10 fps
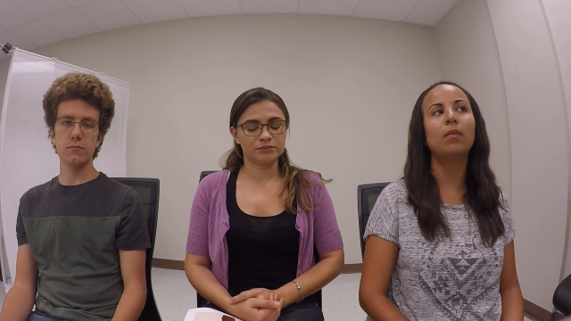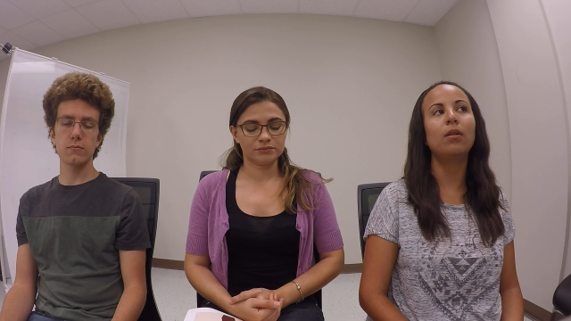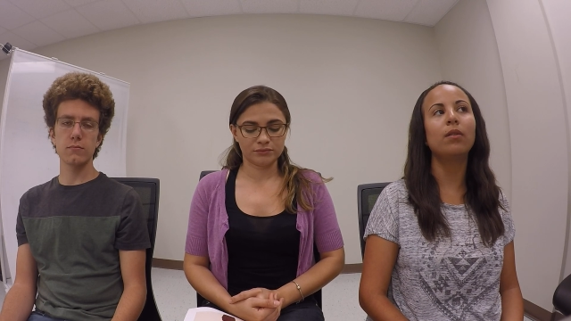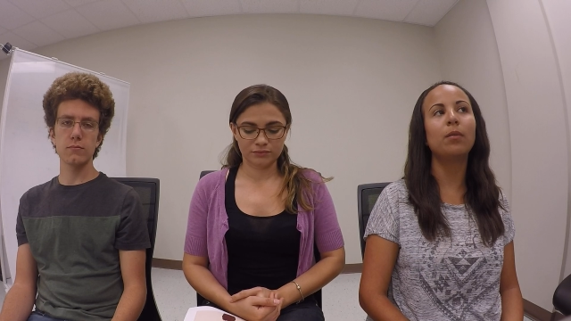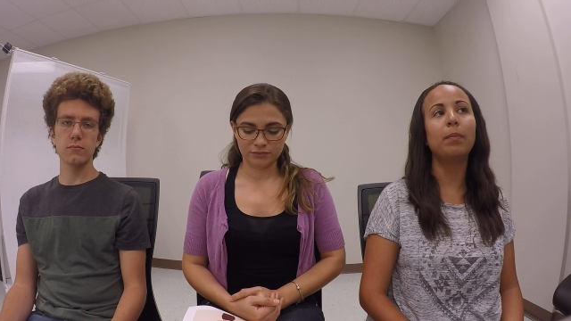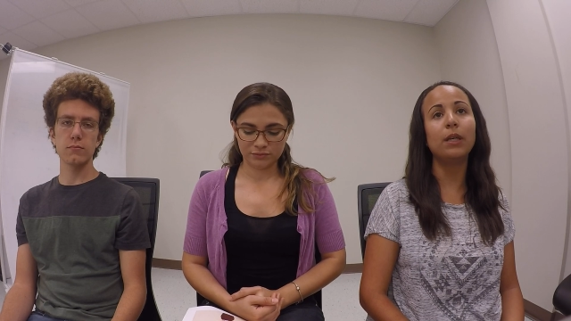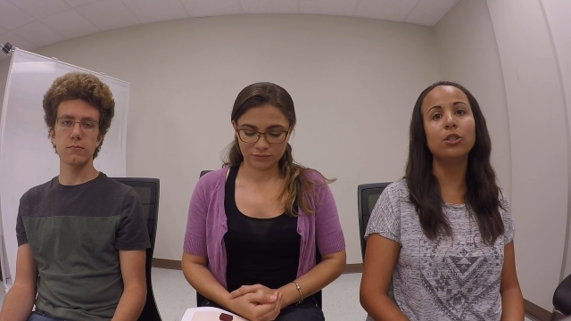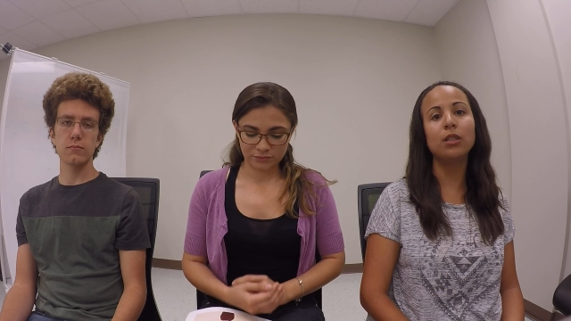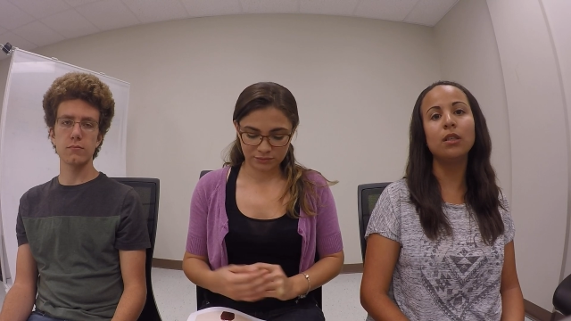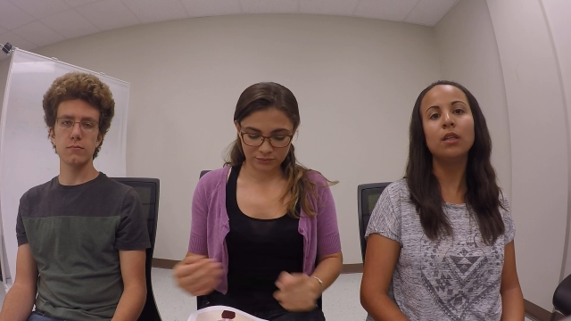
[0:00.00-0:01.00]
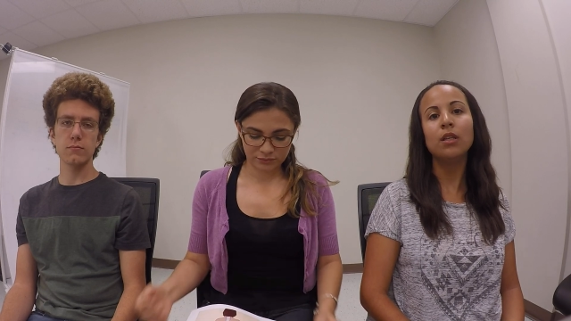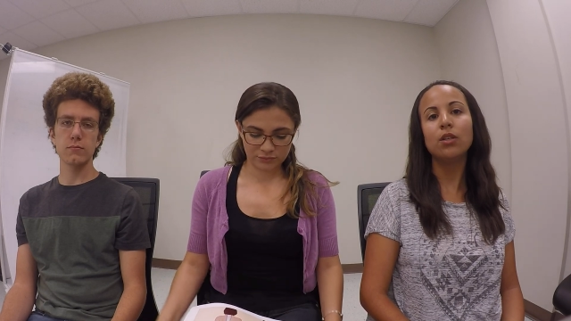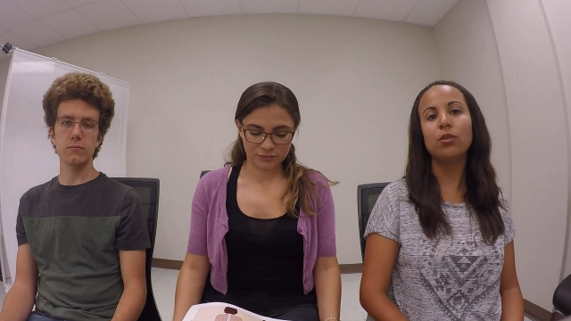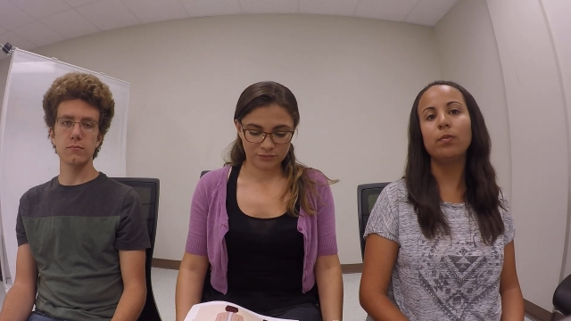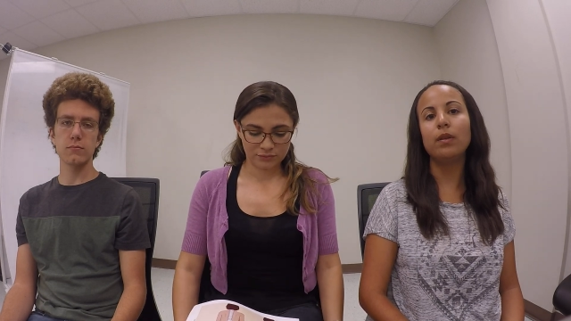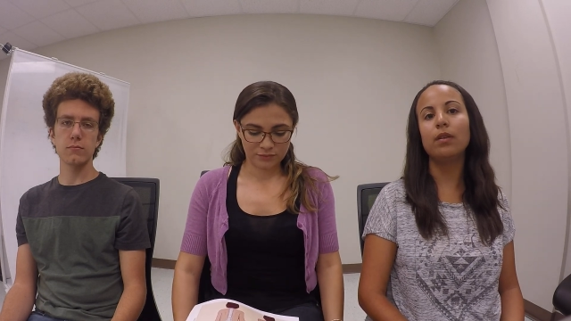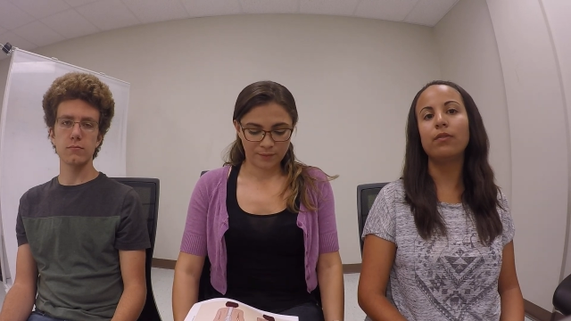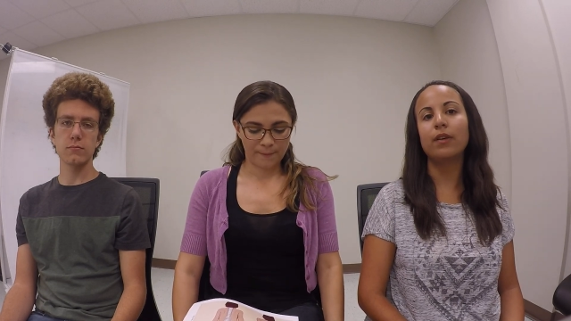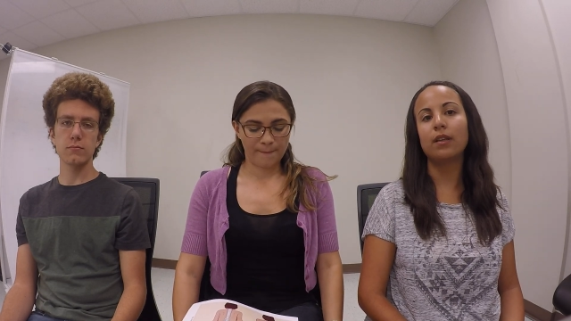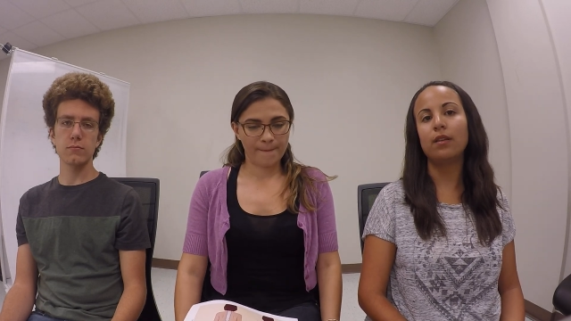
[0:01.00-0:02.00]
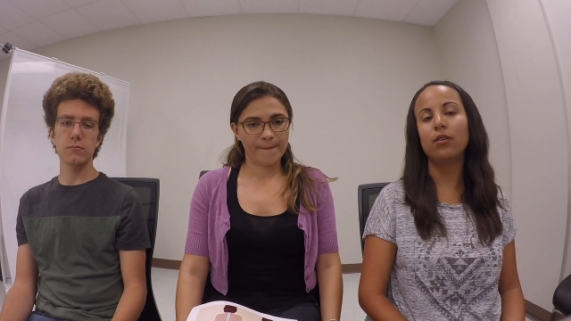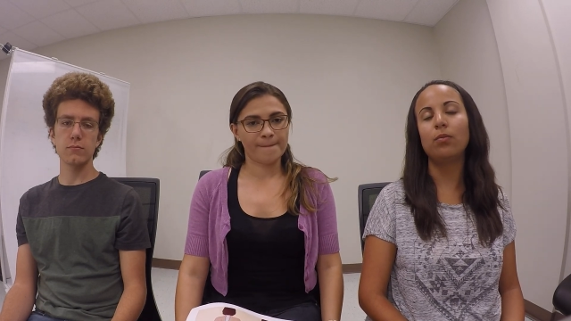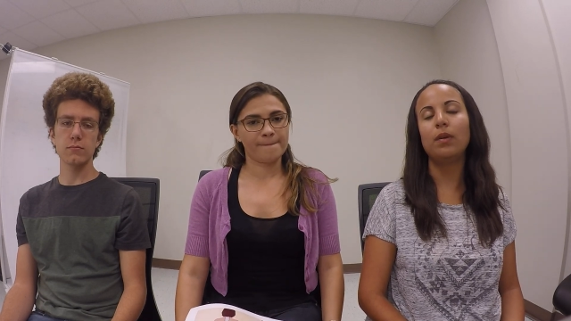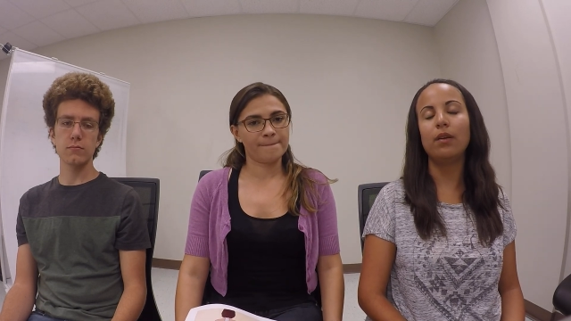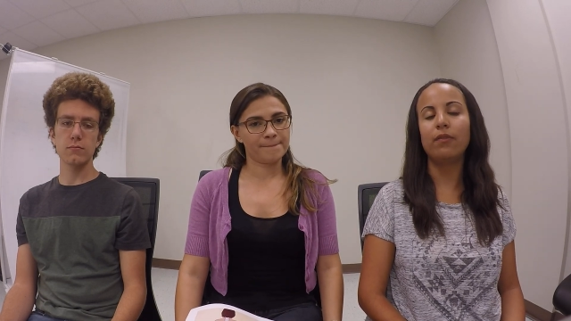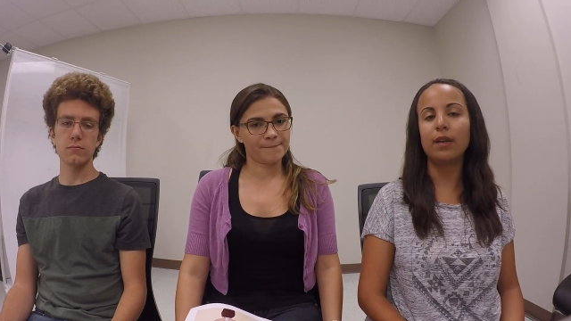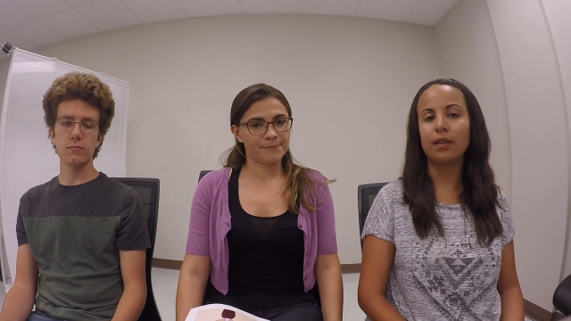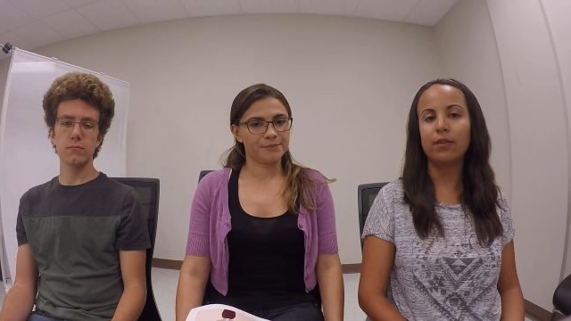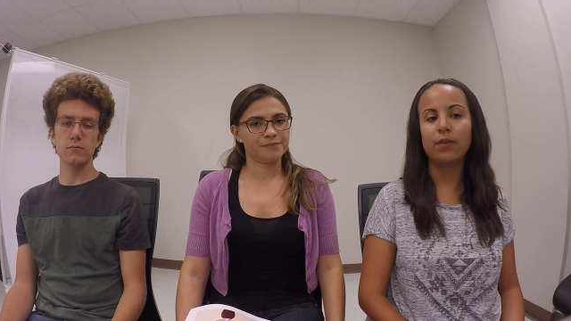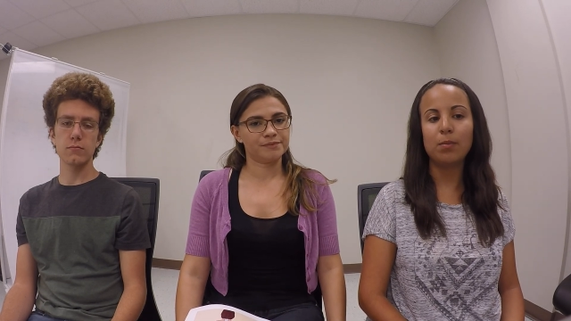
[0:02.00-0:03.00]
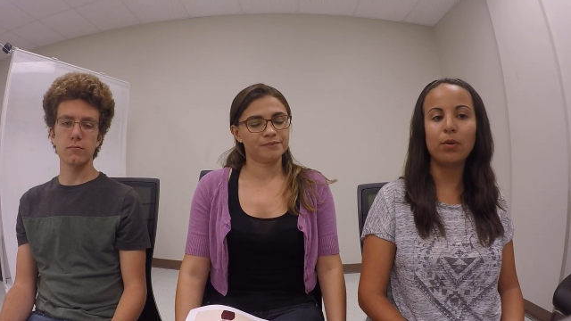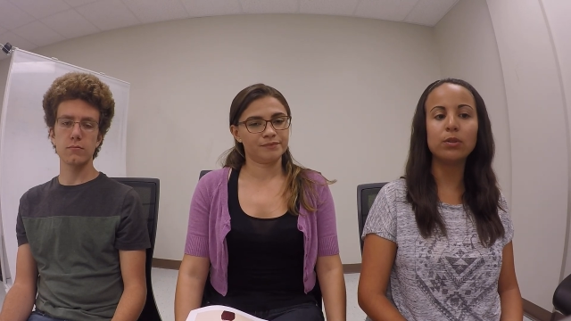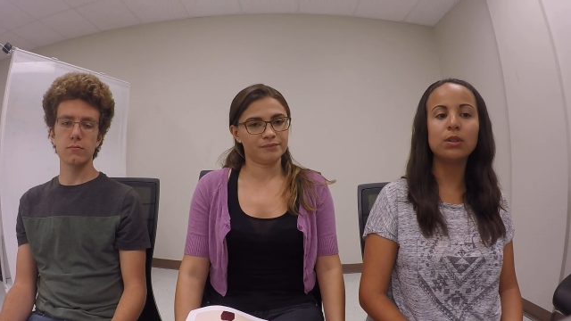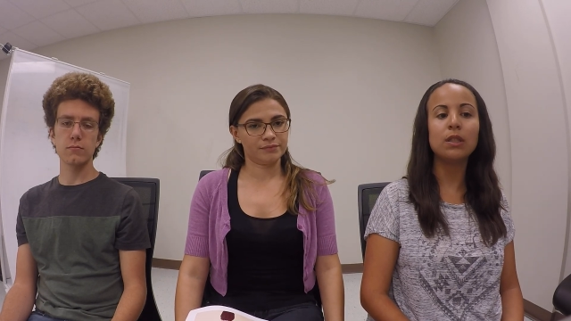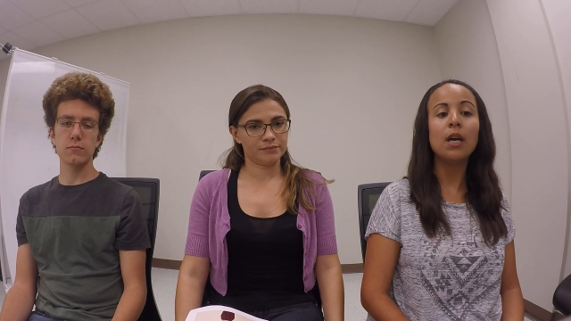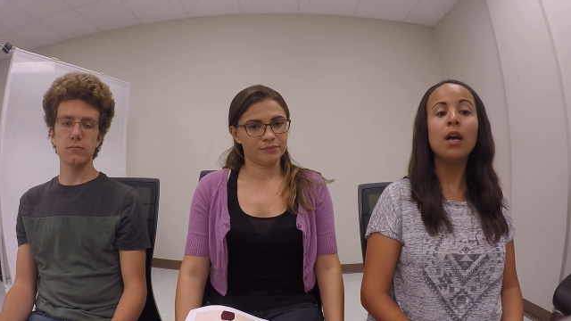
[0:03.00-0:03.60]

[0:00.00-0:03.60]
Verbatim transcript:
Speaker 1: on the patient to be, defect- to be effective the most.